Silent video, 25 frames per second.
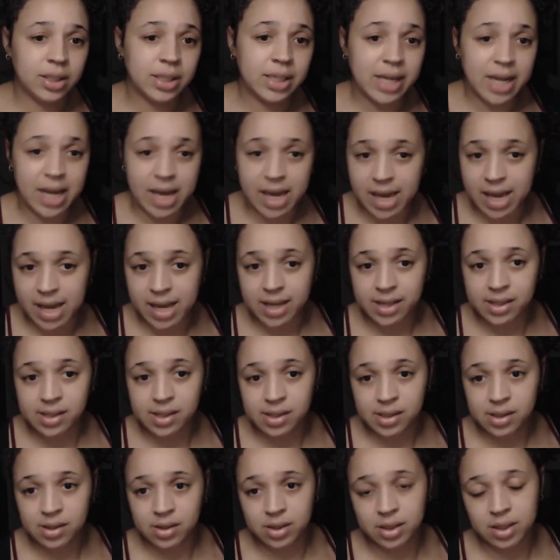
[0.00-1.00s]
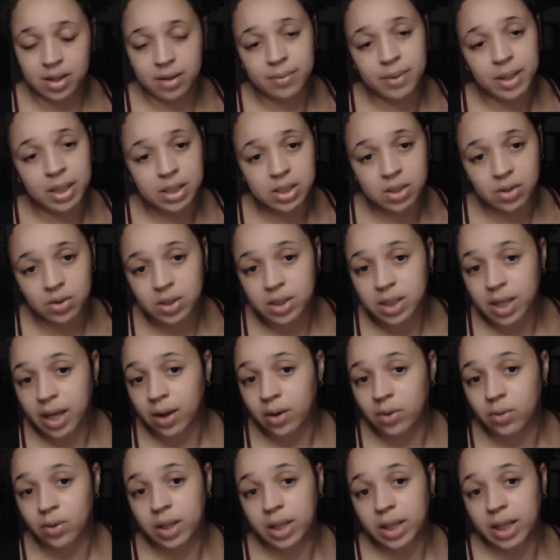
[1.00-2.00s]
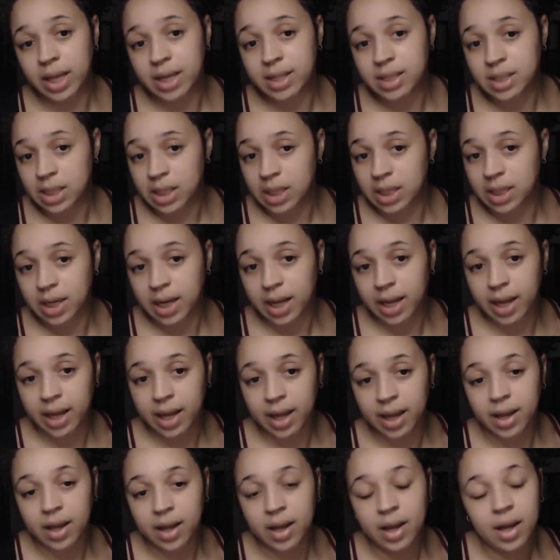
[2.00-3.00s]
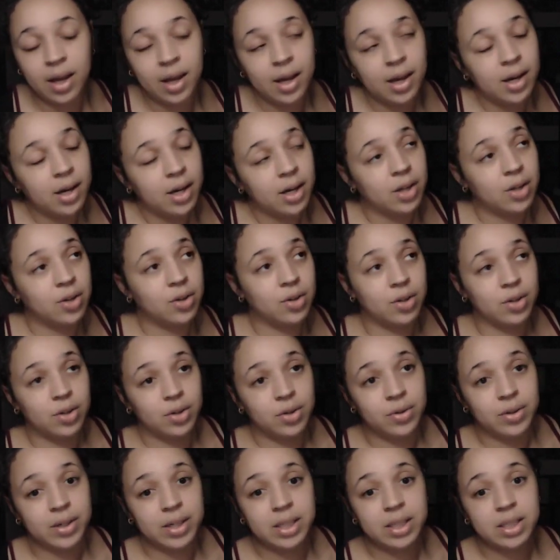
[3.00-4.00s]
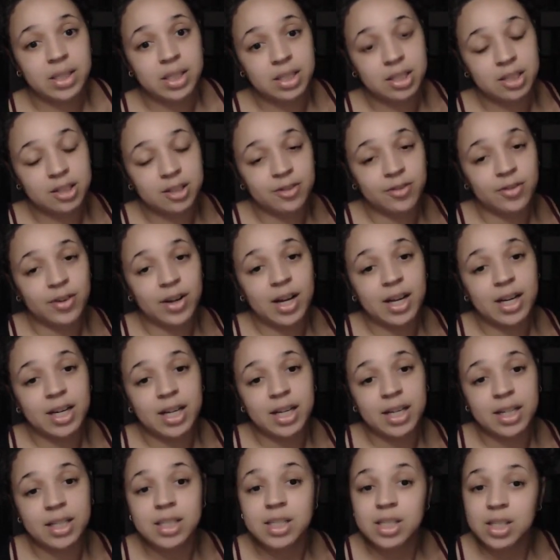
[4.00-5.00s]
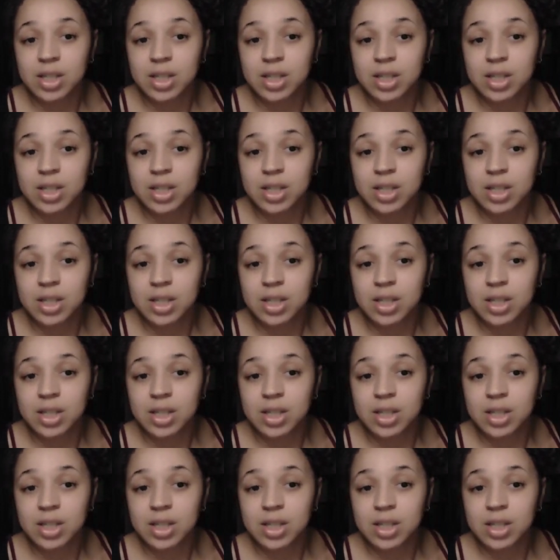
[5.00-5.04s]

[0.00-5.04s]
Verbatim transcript: days or something. So it's like one lesson a day you do, and it teaches phonics.